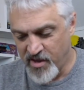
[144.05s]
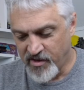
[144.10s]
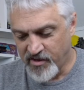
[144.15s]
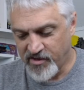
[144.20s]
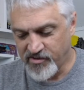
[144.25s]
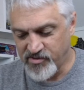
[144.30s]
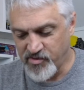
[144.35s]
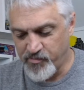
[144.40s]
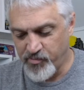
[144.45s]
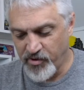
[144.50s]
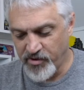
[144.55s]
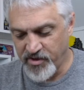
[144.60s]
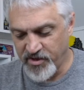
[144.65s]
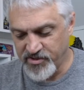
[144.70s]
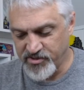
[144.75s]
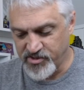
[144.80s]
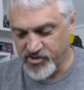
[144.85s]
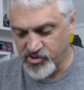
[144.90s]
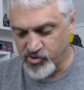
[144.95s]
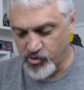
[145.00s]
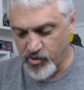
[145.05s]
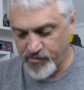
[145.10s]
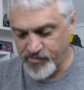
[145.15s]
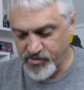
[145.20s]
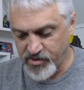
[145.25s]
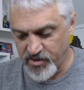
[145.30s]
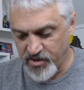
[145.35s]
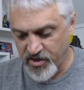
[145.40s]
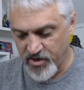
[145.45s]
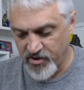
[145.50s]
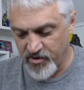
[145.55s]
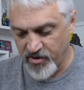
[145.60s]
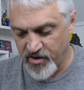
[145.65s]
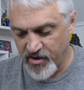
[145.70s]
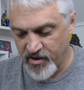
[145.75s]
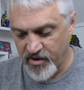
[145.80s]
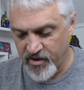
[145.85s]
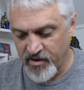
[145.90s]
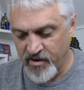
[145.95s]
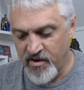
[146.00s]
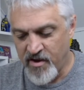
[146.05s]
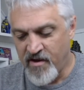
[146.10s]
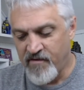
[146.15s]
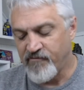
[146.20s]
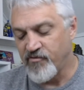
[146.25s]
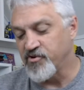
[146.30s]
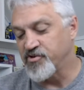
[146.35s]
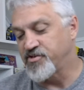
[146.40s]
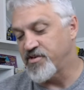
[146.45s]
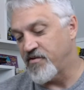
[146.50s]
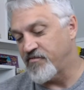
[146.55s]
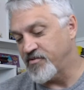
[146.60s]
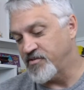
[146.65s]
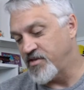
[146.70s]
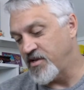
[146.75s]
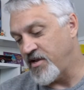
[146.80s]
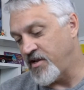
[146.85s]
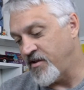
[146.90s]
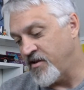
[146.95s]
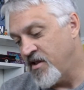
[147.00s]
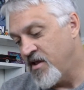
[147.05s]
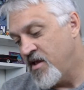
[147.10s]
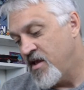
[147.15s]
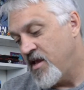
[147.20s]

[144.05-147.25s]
because he put in his description here, verse 17,